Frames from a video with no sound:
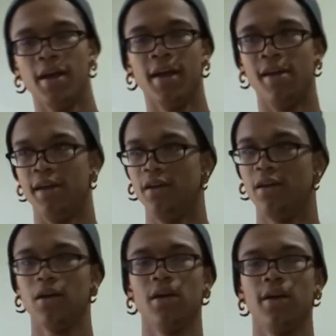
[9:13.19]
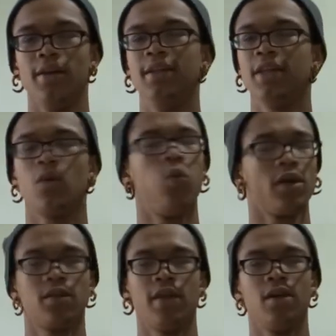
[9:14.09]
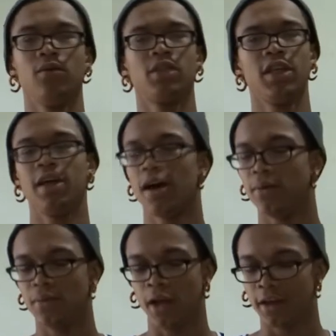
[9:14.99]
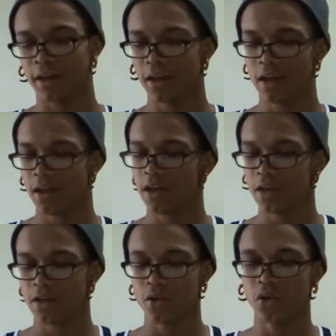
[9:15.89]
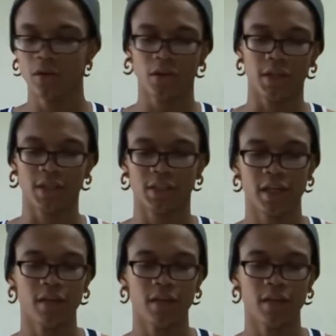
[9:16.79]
And it's like, what? They don't see how, like, you're literally